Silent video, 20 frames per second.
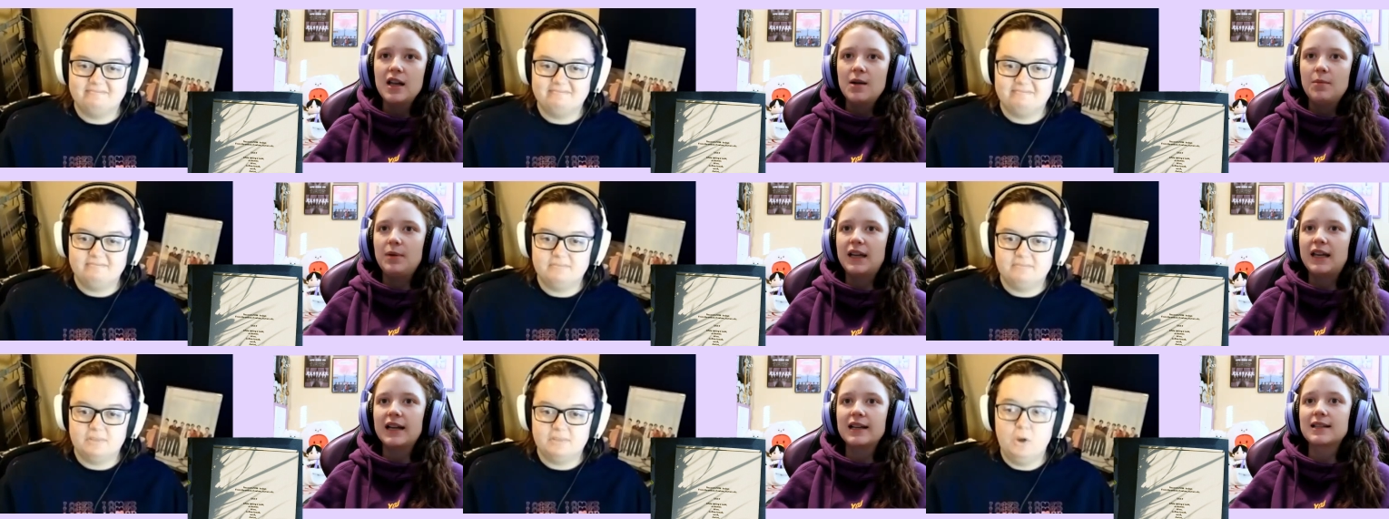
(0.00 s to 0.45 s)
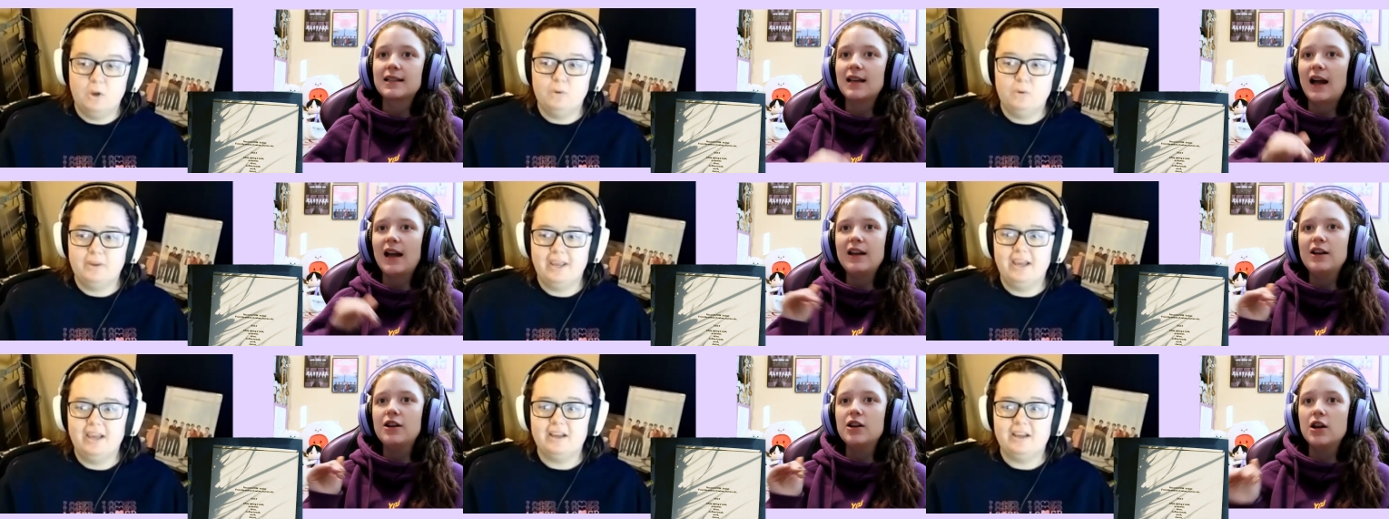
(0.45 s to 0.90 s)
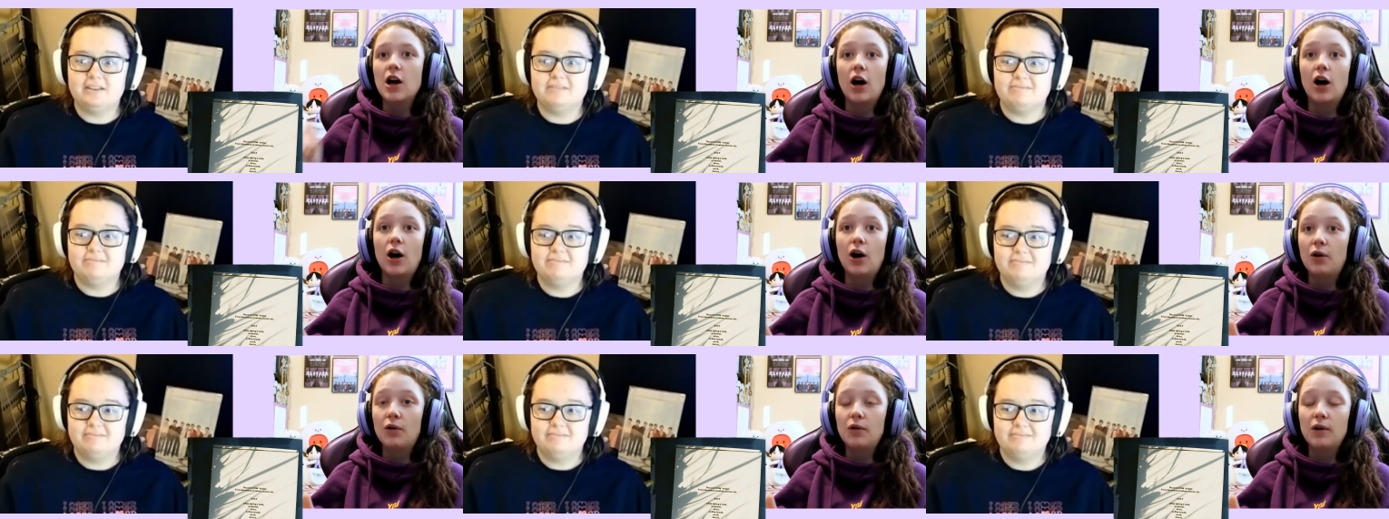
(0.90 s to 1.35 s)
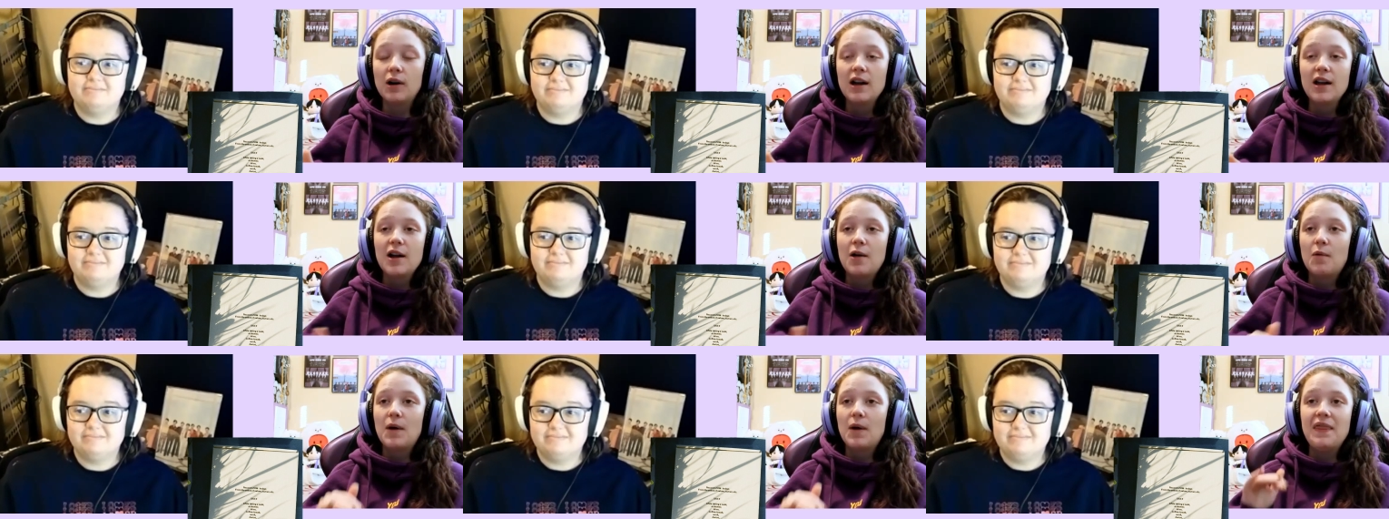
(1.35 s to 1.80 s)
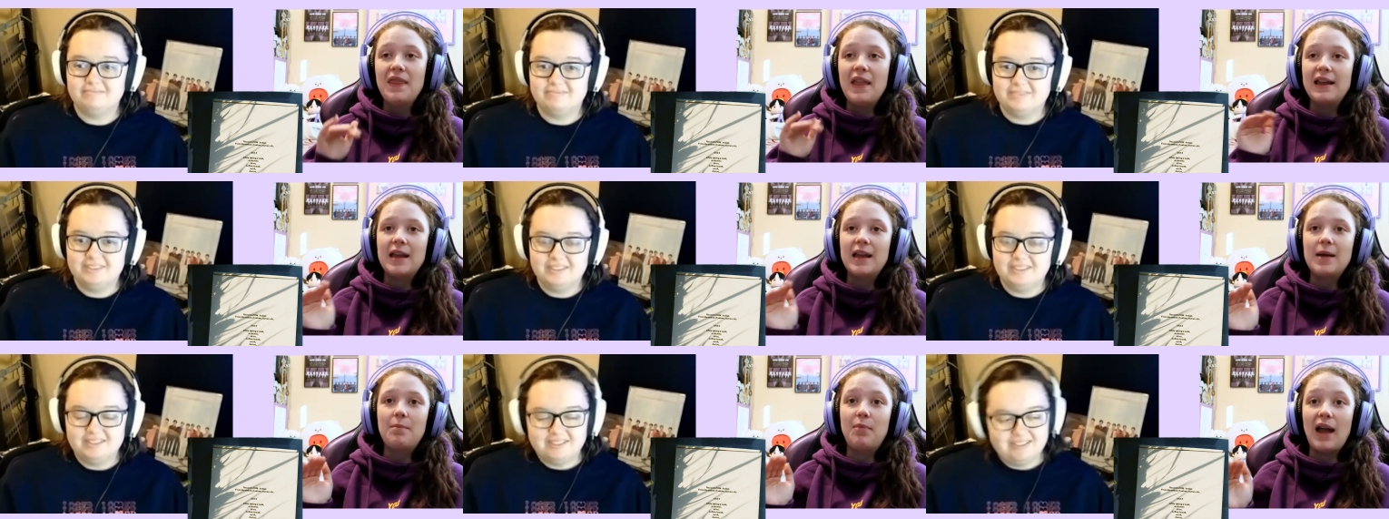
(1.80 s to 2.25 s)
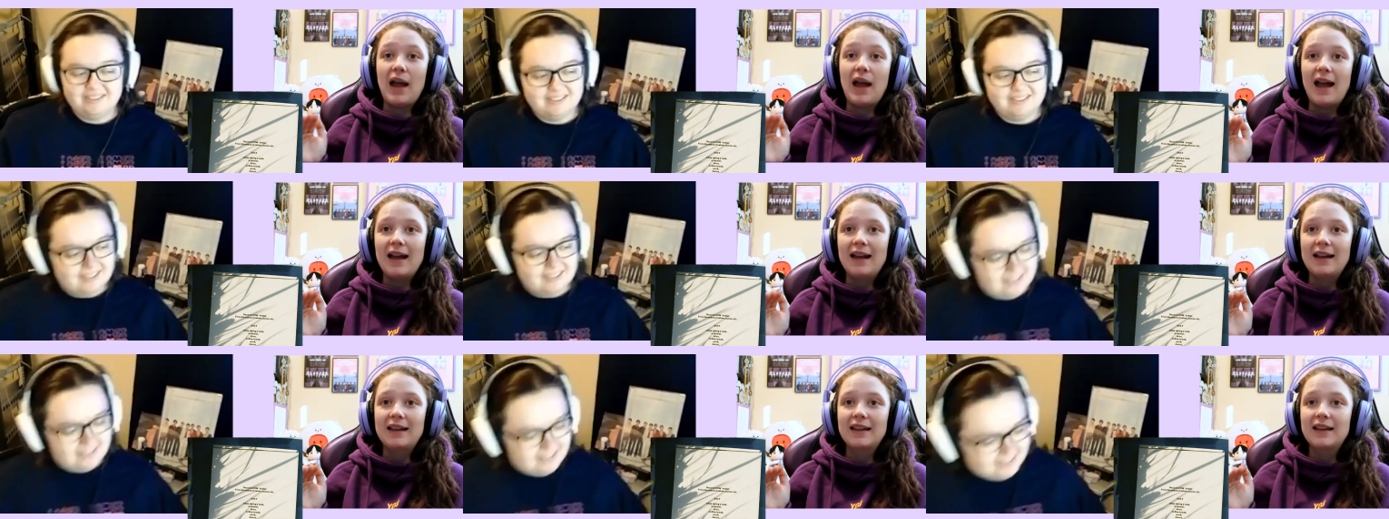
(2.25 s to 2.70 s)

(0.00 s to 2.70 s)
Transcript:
Speaker 1: because oh, yeah. i know when they get back